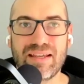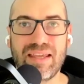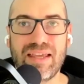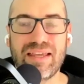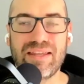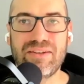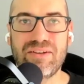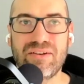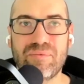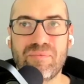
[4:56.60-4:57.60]

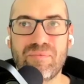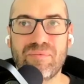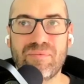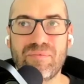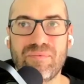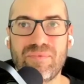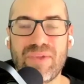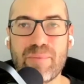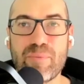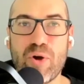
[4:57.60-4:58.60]
And
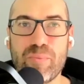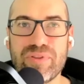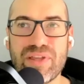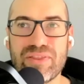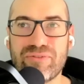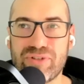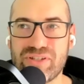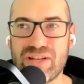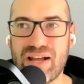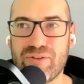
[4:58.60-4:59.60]
I'm hoping that the
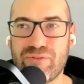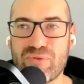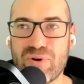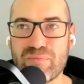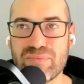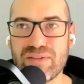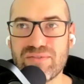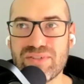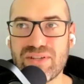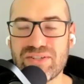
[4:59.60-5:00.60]
freestyle form
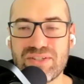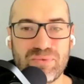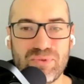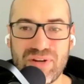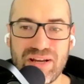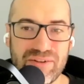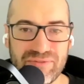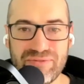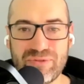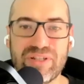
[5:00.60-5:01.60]
gives us some
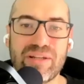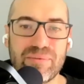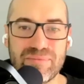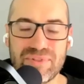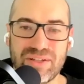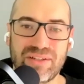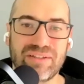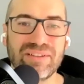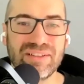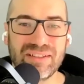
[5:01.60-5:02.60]
creative freedom to
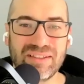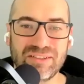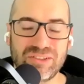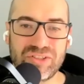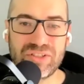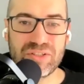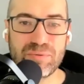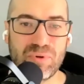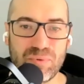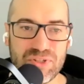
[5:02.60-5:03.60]
just
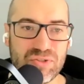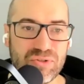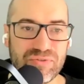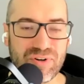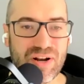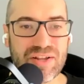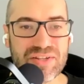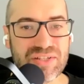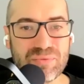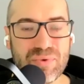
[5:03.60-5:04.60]
explore what's true
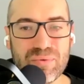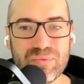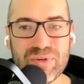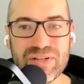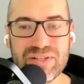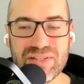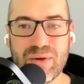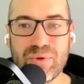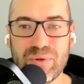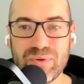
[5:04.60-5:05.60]
us and what, what it is
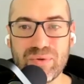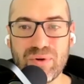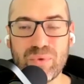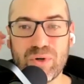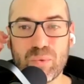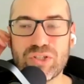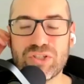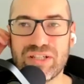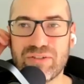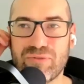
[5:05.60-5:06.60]
that we, we are
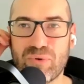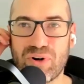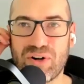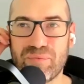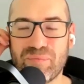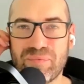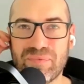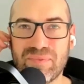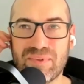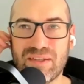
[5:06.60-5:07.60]
wishing for.
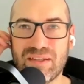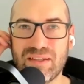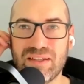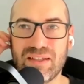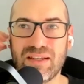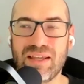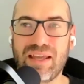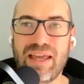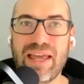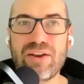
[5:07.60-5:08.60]

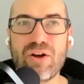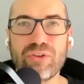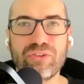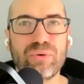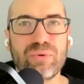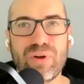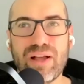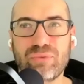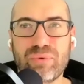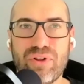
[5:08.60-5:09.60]
And also,
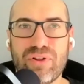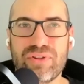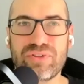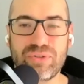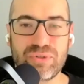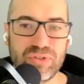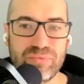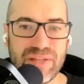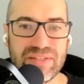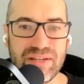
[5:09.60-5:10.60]
as with all the social
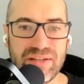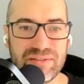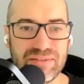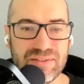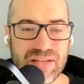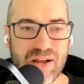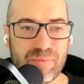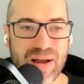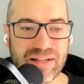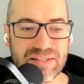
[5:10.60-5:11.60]
metta
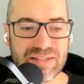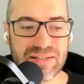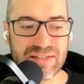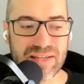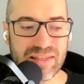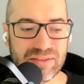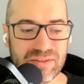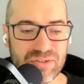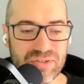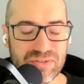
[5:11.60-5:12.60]
style practices, I think
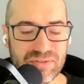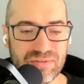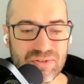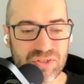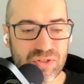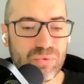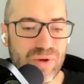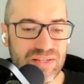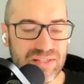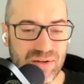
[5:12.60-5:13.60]
there's there's two
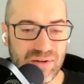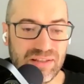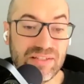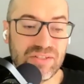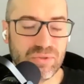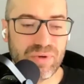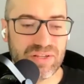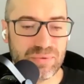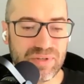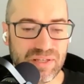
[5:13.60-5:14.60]
ways that at least two
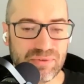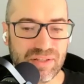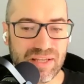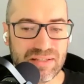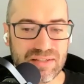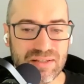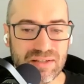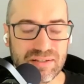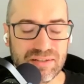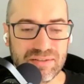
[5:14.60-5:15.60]
ways that we can relate to
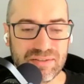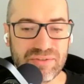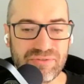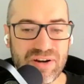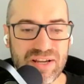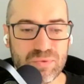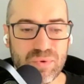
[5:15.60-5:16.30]
the to the phrase.